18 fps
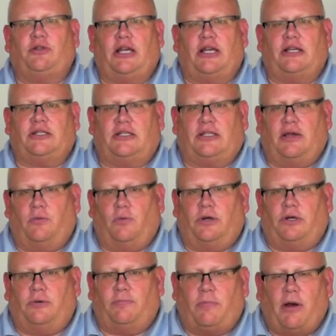that
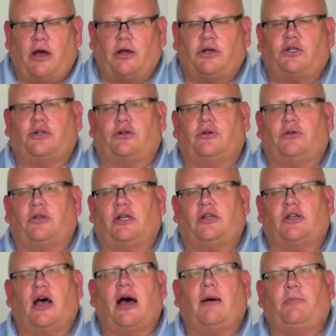would puncture the
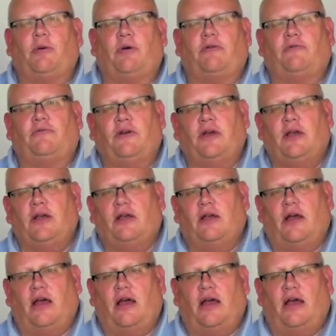top of
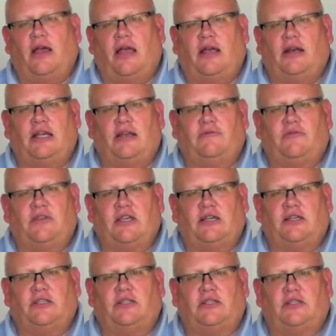any of
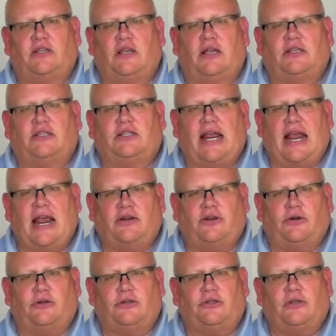these
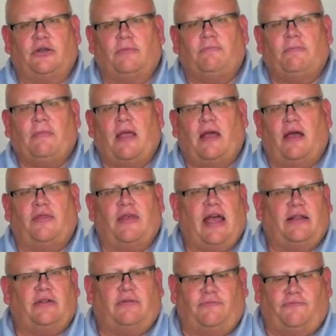standards.
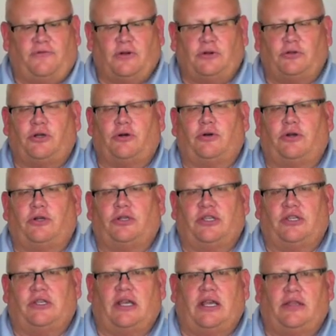That filter is
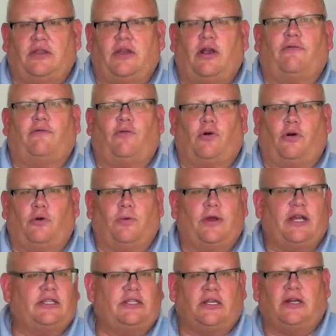in there for a
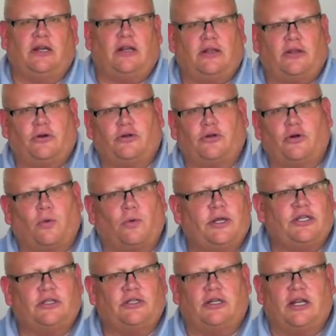reason, and there's no
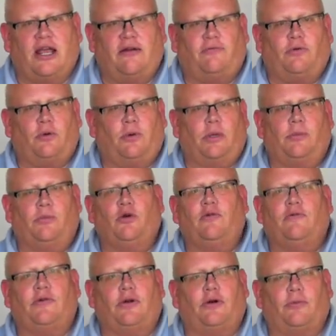reason to ever remove
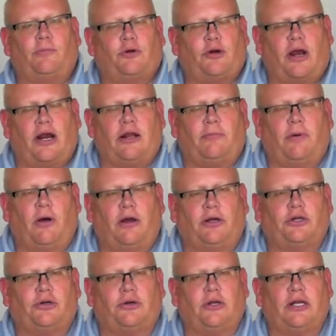it or try to
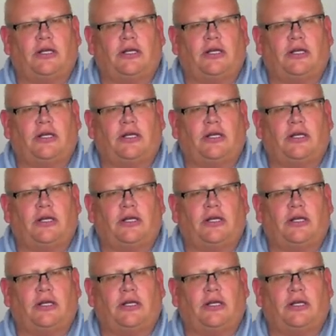puncture it.